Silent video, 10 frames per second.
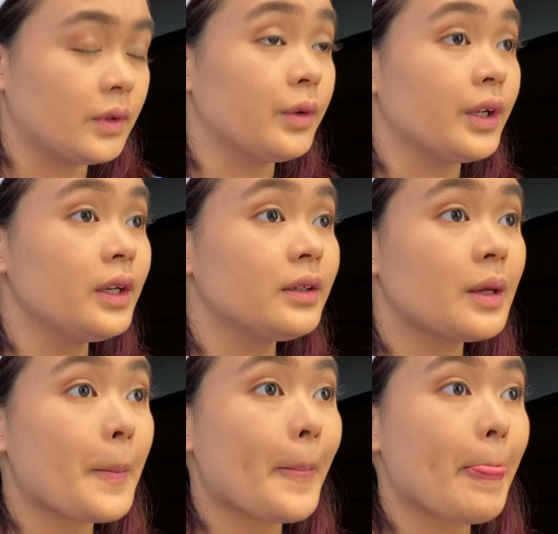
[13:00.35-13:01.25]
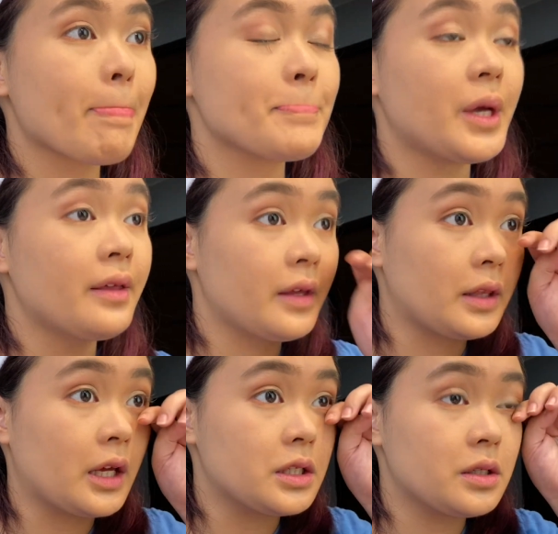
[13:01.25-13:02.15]
Okay, I think
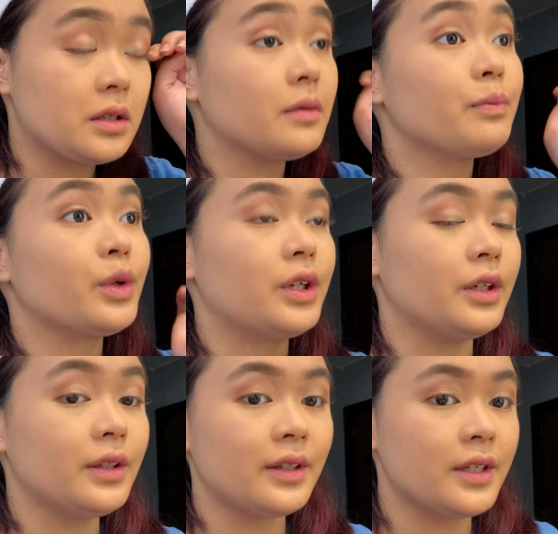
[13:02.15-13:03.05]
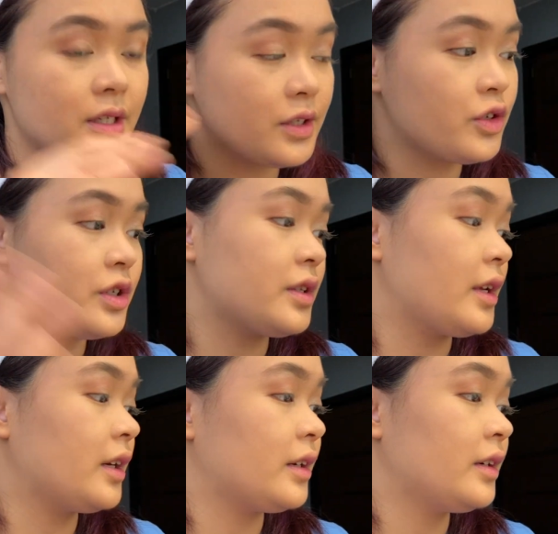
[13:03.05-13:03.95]
that's pretty good. This is just like